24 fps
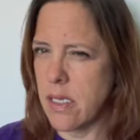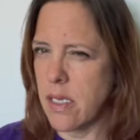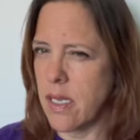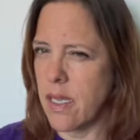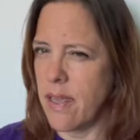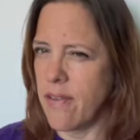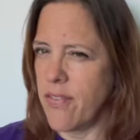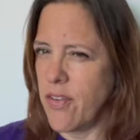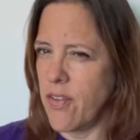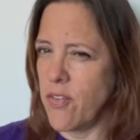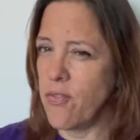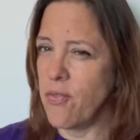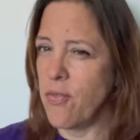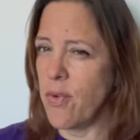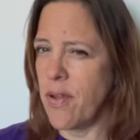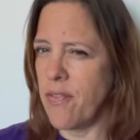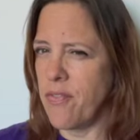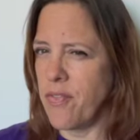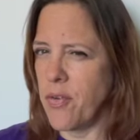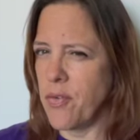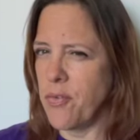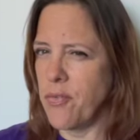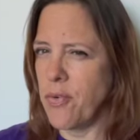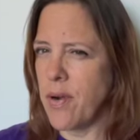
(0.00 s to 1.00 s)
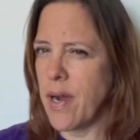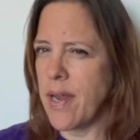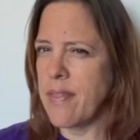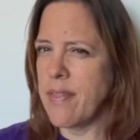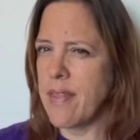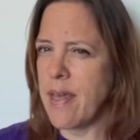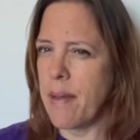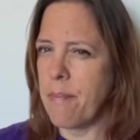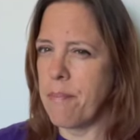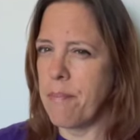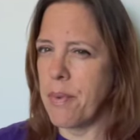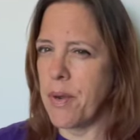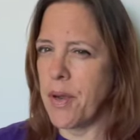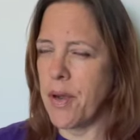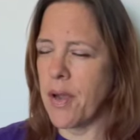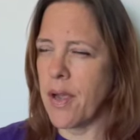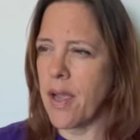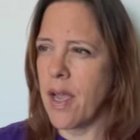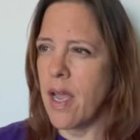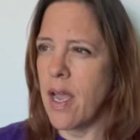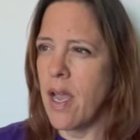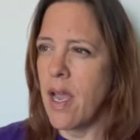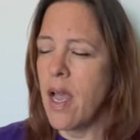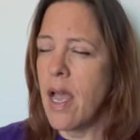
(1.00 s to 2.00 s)
if you've read that book.
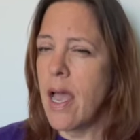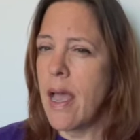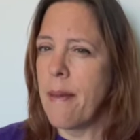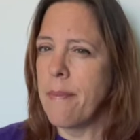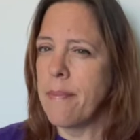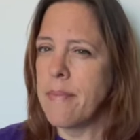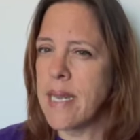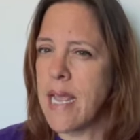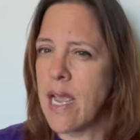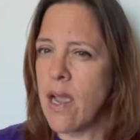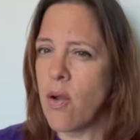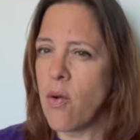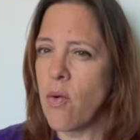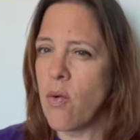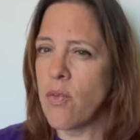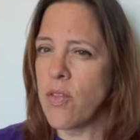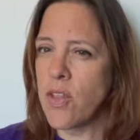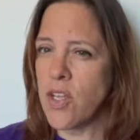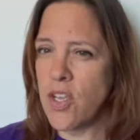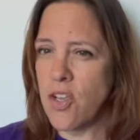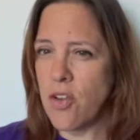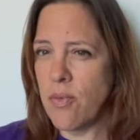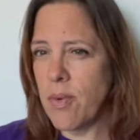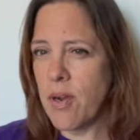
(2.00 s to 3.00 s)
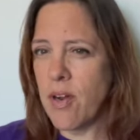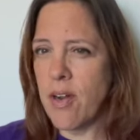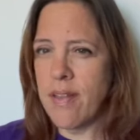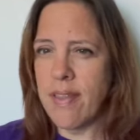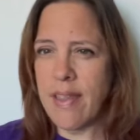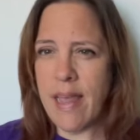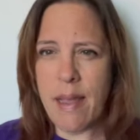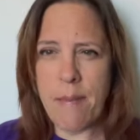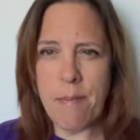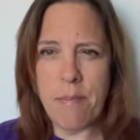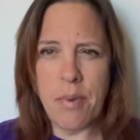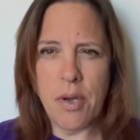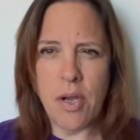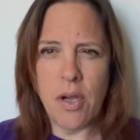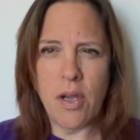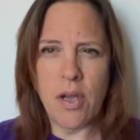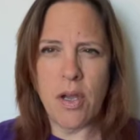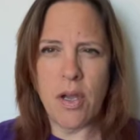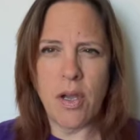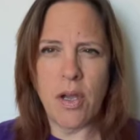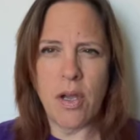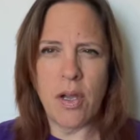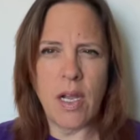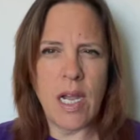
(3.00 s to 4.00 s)
Now, the humor in that
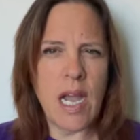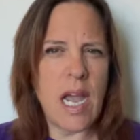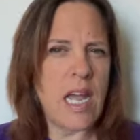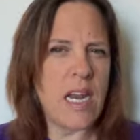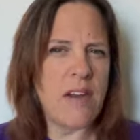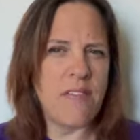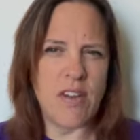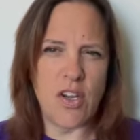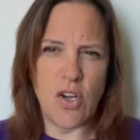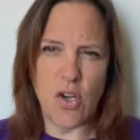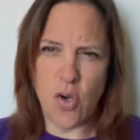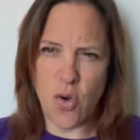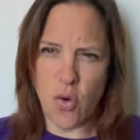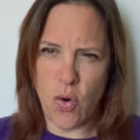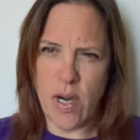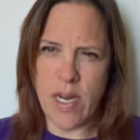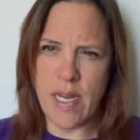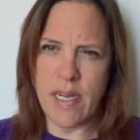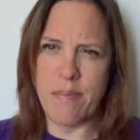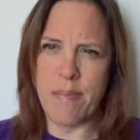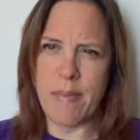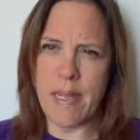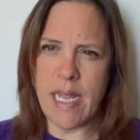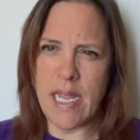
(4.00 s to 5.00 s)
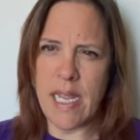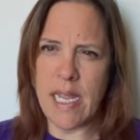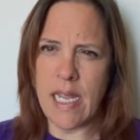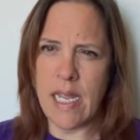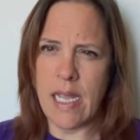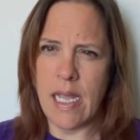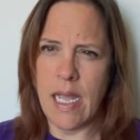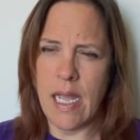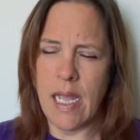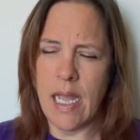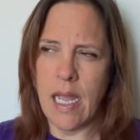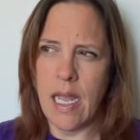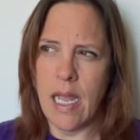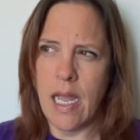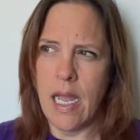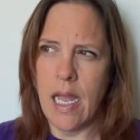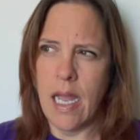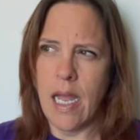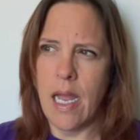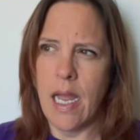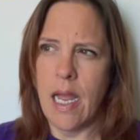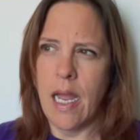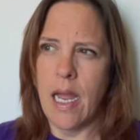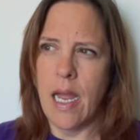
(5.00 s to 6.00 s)
book kind of annoyed me.
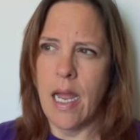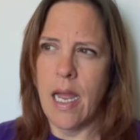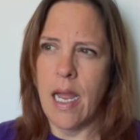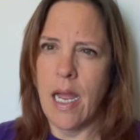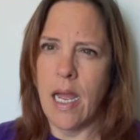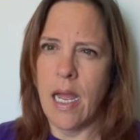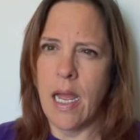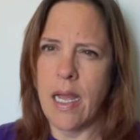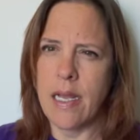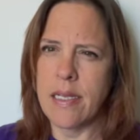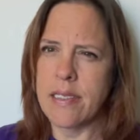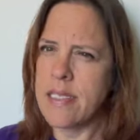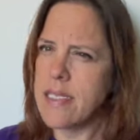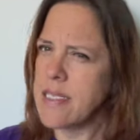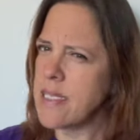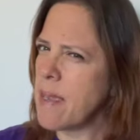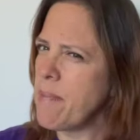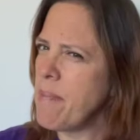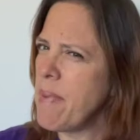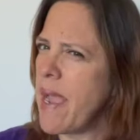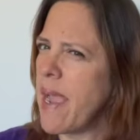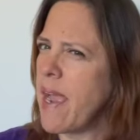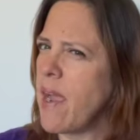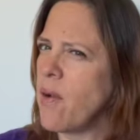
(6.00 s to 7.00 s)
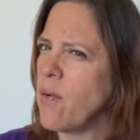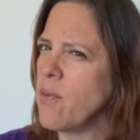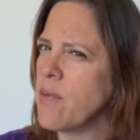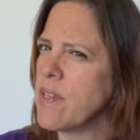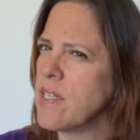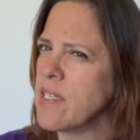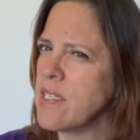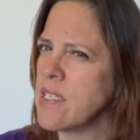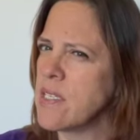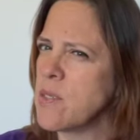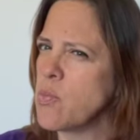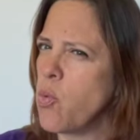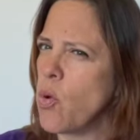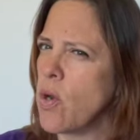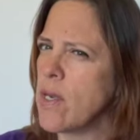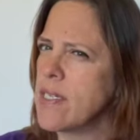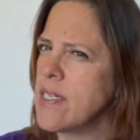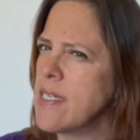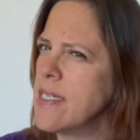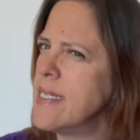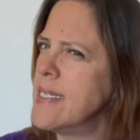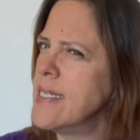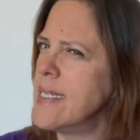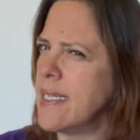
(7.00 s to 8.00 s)
Somehow this
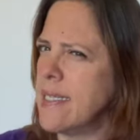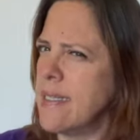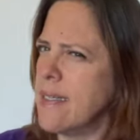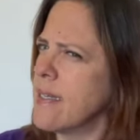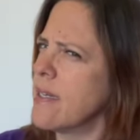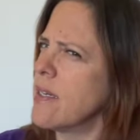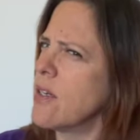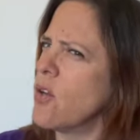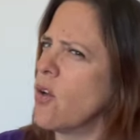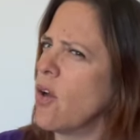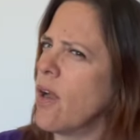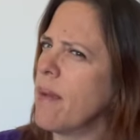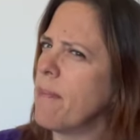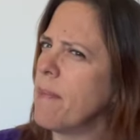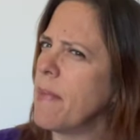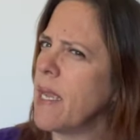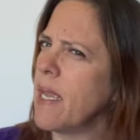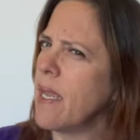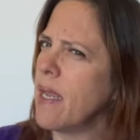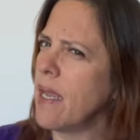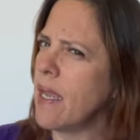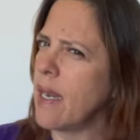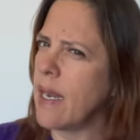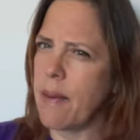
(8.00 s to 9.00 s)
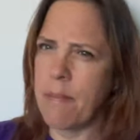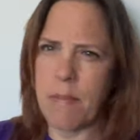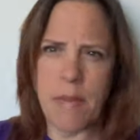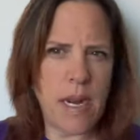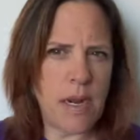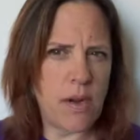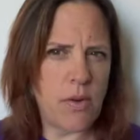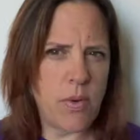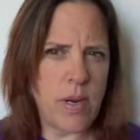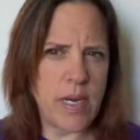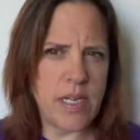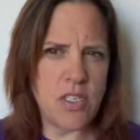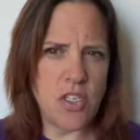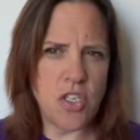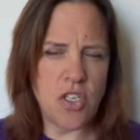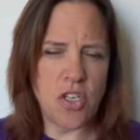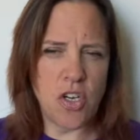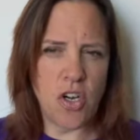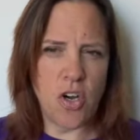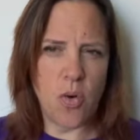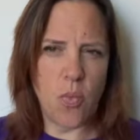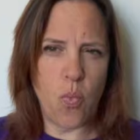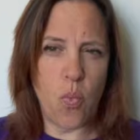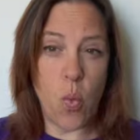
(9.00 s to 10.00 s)
one didn't annoy me, and I'm not quite
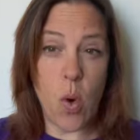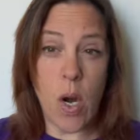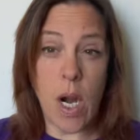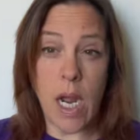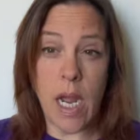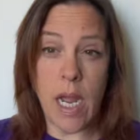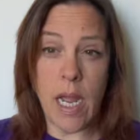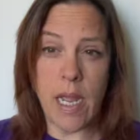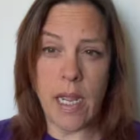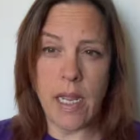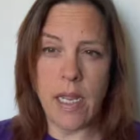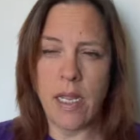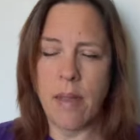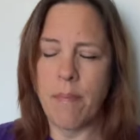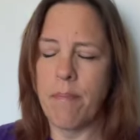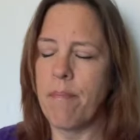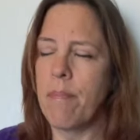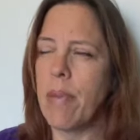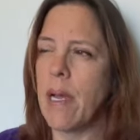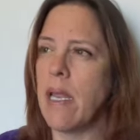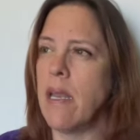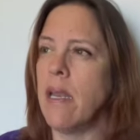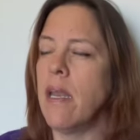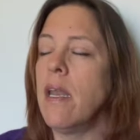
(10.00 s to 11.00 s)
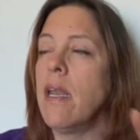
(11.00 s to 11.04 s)
sure why, but